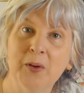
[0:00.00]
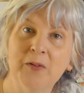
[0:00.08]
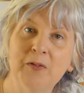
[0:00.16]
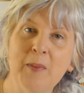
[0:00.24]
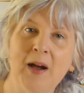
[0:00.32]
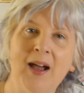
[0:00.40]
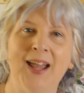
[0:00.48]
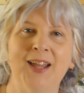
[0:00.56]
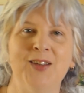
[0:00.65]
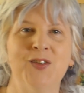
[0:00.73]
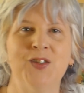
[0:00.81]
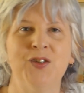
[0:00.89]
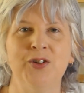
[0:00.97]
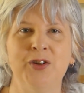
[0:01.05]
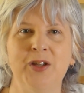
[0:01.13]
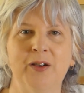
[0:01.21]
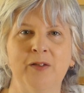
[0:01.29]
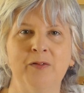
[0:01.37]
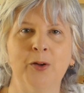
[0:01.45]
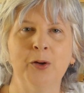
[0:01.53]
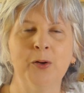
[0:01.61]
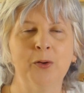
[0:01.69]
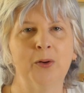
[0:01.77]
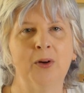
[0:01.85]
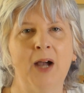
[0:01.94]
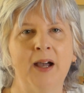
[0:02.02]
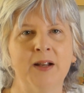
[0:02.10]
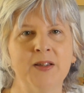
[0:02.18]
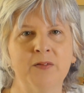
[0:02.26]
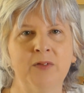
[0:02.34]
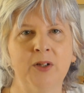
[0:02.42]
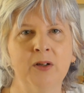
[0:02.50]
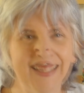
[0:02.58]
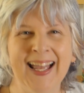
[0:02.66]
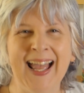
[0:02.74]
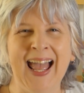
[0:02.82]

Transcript: of my studio vlog or artist vlog.